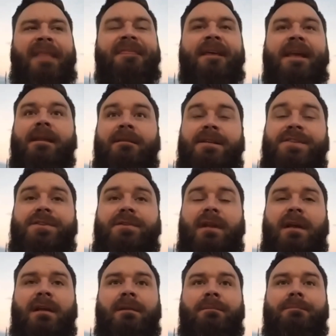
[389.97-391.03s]
think just
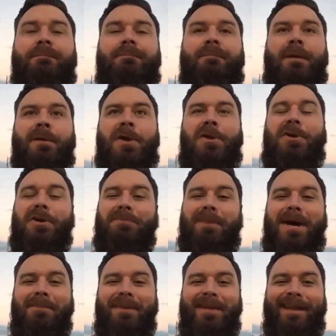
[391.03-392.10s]
a good
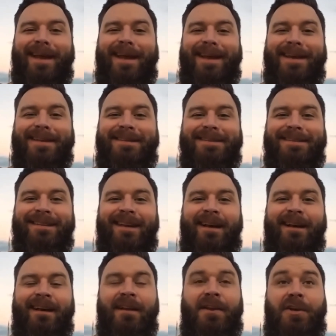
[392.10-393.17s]
mom and dad,
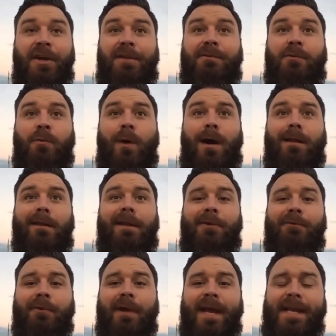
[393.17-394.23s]
good quality
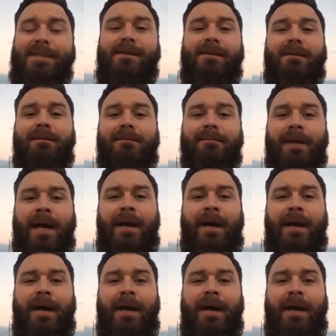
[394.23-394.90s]
raising,